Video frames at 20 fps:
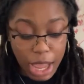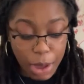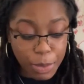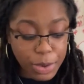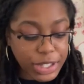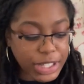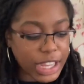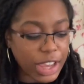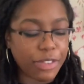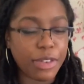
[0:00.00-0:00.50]
It
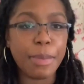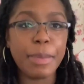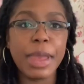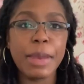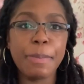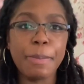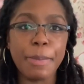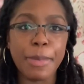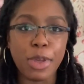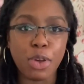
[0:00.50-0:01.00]
was giving me
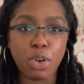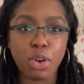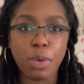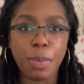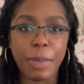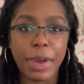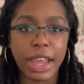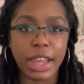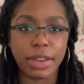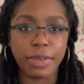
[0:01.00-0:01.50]

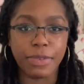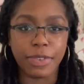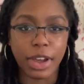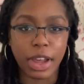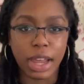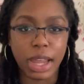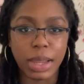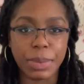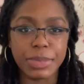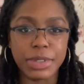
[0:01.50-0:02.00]
milkmaid
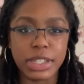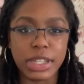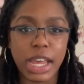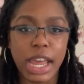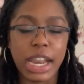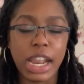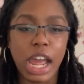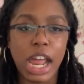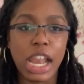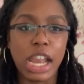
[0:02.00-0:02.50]
vibes,
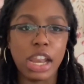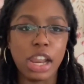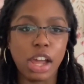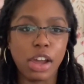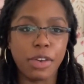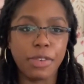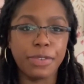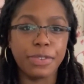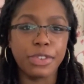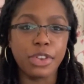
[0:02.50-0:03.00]
and I
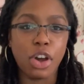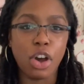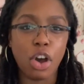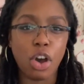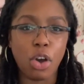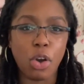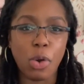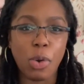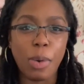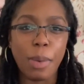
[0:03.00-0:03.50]
love the
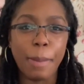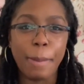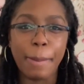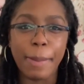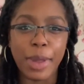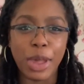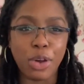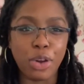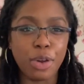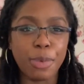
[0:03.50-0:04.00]
whole
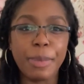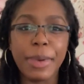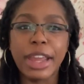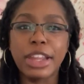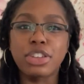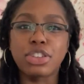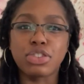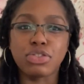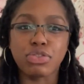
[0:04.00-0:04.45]
milkmaid